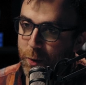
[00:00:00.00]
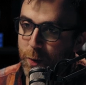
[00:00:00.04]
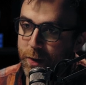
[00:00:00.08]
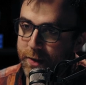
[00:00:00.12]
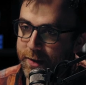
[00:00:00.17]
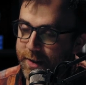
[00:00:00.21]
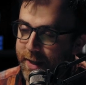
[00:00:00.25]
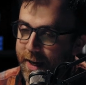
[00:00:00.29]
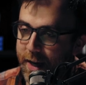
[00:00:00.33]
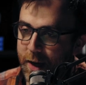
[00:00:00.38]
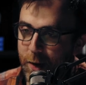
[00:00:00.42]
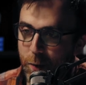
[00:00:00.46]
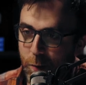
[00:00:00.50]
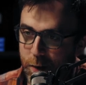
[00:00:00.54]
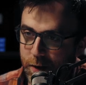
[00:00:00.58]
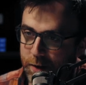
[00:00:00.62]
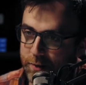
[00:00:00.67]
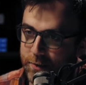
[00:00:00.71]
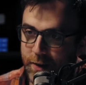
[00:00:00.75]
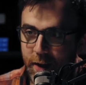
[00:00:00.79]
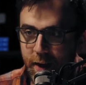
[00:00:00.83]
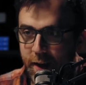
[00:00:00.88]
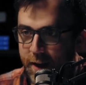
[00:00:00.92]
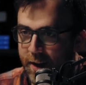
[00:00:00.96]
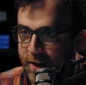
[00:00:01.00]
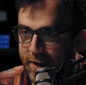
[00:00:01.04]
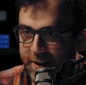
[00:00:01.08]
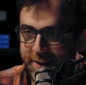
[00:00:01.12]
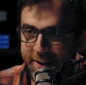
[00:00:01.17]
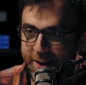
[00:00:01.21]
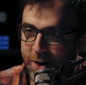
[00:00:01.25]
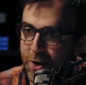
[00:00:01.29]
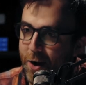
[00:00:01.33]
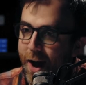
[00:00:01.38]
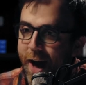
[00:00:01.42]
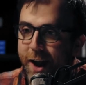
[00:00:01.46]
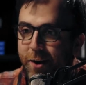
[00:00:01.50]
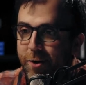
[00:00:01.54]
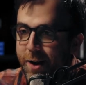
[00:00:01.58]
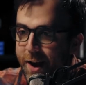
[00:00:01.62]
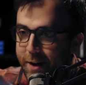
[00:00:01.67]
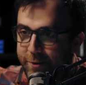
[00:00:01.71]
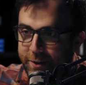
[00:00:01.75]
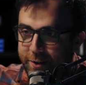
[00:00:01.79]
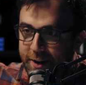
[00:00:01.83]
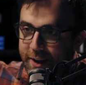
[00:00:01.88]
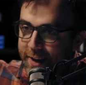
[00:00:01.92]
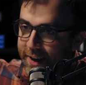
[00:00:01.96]
who will say, well, you know, I don't
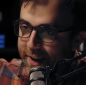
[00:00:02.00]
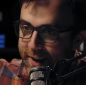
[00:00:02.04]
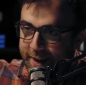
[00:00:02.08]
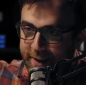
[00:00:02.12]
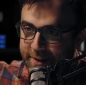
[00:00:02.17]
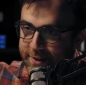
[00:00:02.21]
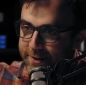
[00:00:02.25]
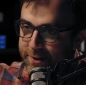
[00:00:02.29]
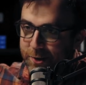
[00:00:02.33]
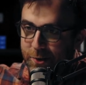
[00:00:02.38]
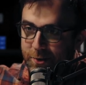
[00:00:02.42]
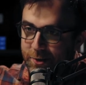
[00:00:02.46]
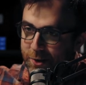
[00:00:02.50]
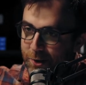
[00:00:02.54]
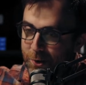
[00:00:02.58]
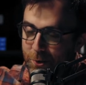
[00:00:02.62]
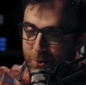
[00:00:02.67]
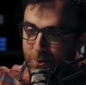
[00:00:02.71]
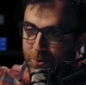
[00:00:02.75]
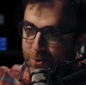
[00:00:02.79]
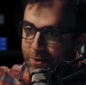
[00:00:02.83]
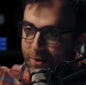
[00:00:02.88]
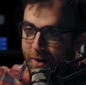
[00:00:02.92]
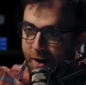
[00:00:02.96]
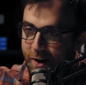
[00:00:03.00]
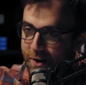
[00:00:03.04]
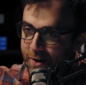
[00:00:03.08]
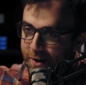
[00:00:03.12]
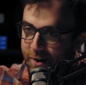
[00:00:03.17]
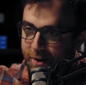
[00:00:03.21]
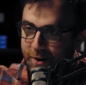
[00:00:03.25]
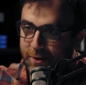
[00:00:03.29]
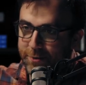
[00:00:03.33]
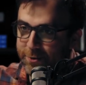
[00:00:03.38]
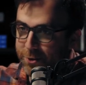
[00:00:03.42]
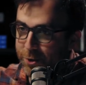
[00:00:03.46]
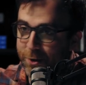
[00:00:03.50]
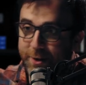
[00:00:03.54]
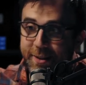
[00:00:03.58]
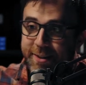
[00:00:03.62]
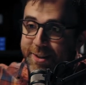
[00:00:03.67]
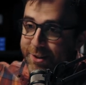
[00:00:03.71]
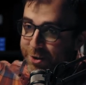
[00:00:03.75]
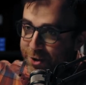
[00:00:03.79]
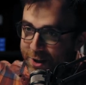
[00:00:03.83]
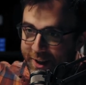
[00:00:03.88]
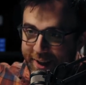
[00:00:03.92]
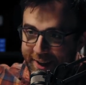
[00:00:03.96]
have any kids who are
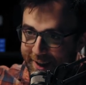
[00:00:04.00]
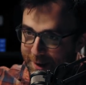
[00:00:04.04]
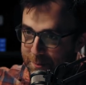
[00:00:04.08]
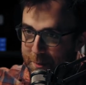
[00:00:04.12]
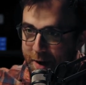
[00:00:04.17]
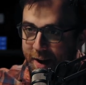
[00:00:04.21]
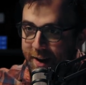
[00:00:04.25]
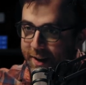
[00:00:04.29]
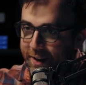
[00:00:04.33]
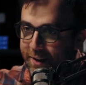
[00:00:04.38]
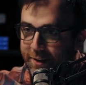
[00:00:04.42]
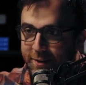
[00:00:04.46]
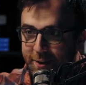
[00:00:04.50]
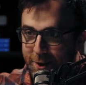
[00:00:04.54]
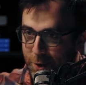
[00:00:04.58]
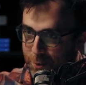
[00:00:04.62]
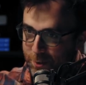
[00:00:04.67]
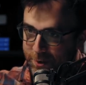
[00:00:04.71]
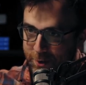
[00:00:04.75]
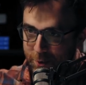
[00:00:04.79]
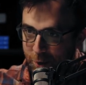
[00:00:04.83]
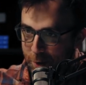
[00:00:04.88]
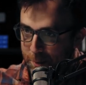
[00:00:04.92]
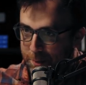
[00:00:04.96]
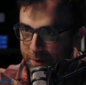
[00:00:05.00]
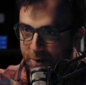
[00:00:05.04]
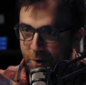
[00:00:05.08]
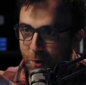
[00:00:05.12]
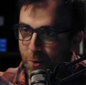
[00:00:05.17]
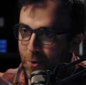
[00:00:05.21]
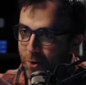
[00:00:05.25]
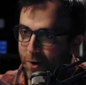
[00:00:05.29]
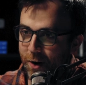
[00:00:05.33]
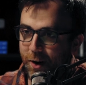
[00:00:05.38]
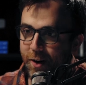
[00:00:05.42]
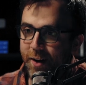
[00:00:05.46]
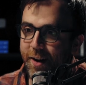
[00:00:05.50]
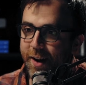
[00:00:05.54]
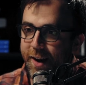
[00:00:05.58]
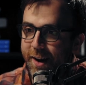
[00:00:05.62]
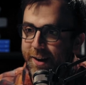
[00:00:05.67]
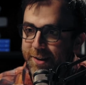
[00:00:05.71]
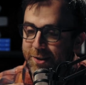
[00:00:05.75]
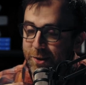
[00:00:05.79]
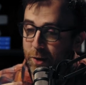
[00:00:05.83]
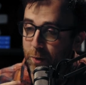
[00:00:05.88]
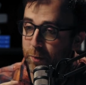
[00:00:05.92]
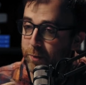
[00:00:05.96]
transitioning in my youth group, or
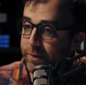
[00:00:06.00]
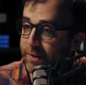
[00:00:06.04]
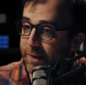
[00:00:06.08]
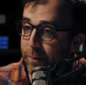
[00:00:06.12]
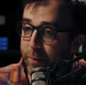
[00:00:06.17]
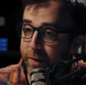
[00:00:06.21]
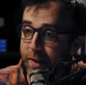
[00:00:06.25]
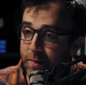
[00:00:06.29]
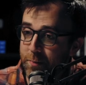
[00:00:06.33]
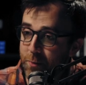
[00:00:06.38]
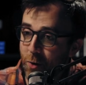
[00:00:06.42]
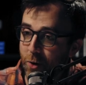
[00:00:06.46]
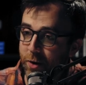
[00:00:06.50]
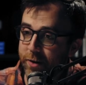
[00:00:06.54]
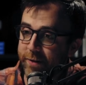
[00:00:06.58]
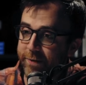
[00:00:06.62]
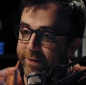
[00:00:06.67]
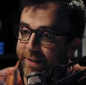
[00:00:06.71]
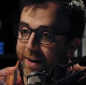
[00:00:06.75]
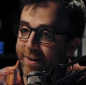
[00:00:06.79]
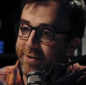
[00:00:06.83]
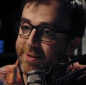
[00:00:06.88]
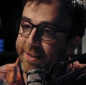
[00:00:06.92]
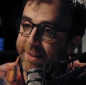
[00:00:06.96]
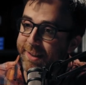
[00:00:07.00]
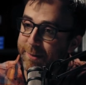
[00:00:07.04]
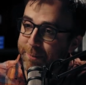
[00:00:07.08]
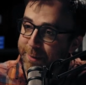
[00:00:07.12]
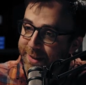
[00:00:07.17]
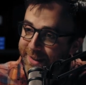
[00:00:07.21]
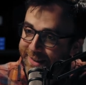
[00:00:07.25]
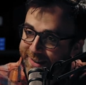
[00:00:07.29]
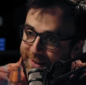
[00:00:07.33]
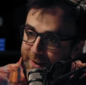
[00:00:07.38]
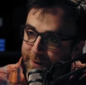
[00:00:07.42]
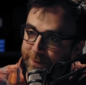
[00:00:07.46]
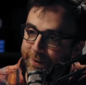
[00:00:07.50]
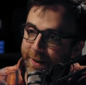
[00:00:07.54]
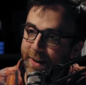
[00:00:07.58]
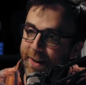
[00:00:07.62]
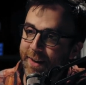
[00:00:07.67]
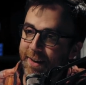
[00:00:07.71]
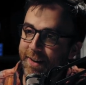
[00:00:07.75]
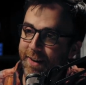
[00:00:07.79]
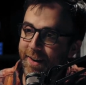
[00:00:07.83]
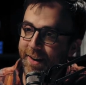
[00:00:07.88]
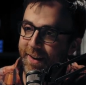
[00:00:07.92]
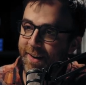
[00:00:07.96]
so some of the more very specific